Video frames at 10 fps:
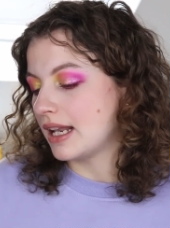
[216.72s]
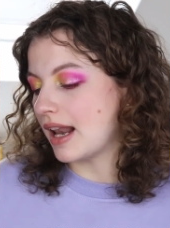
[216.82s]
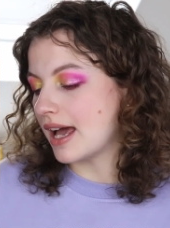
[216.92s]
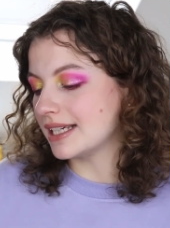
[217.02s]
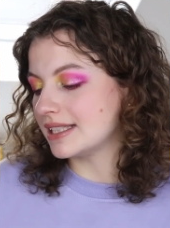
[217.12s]

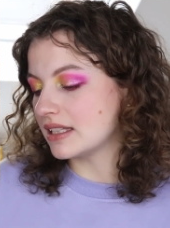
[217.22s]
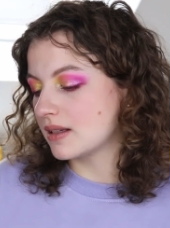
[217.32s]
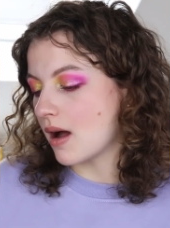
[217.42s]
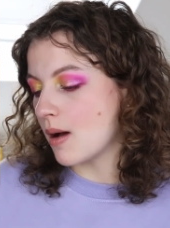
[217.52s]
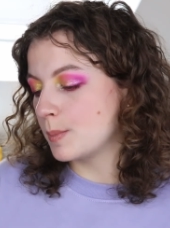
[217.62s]
like
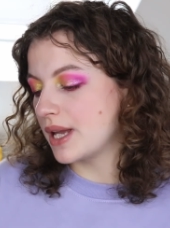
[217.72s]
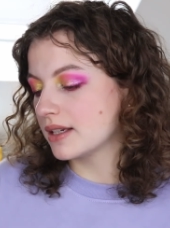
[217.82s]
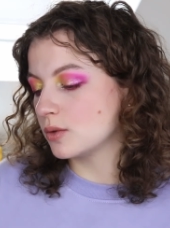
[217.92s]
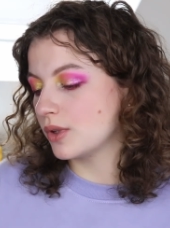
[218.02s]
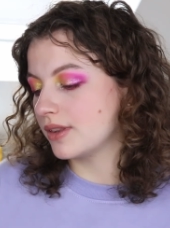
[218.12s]
that
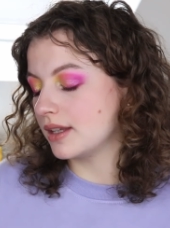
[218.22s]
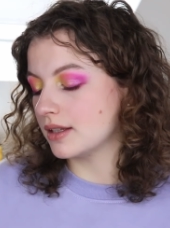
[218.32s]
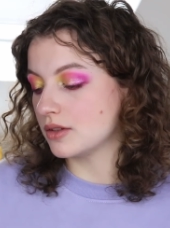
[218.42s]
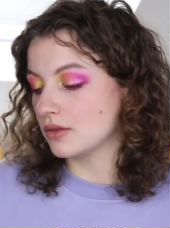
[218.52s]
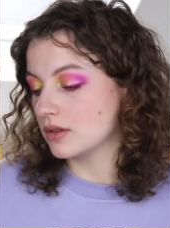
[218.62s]
compact with
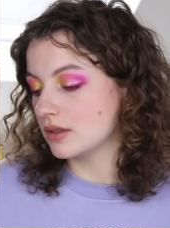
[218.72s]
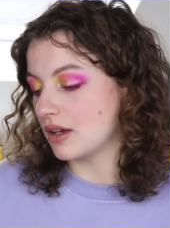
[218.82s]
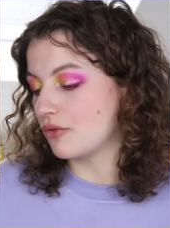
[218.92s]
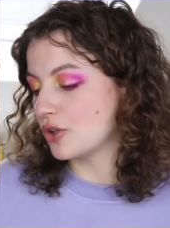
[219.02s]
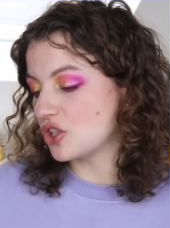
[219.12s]
the
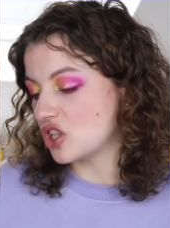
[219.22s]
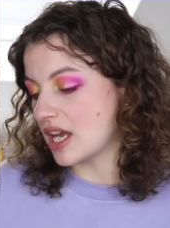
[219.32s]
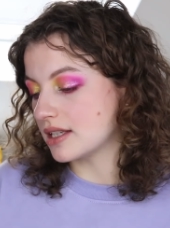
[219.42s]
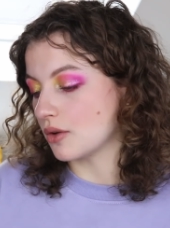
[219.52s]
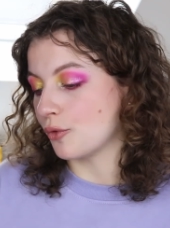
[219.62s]
different
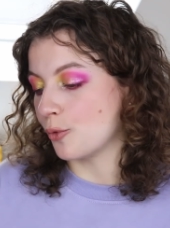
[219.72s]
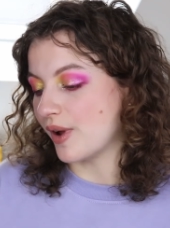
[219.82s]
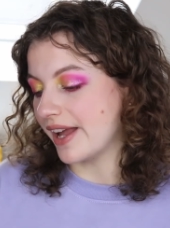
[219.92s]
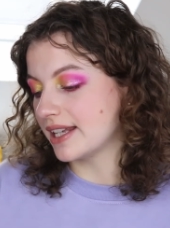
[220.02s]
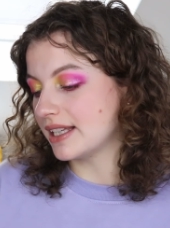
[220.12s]
shades of
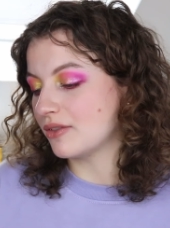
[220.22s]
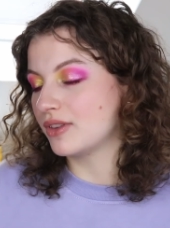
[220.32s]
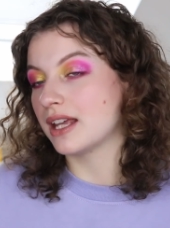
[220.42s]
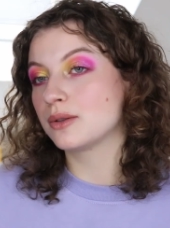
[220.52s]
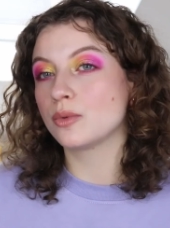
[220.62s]
red if
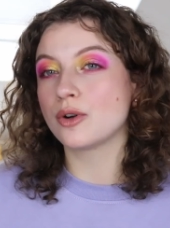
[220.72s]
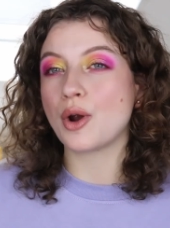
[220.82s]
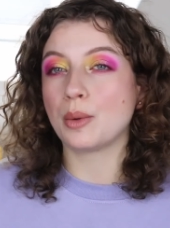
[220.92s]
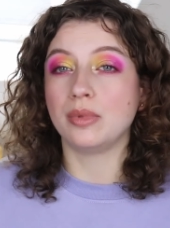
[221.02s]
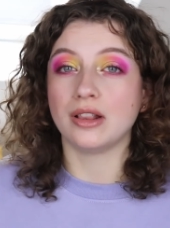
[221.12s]
that were
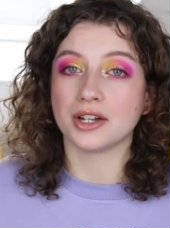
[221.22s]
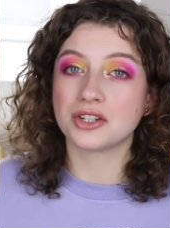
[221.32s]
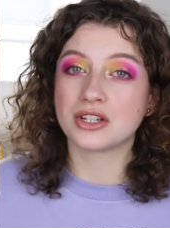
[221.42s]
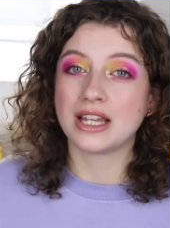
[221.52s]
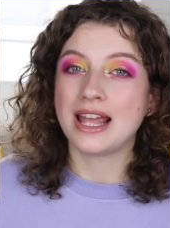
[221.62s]
a
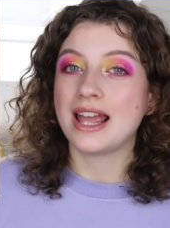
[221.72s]
blush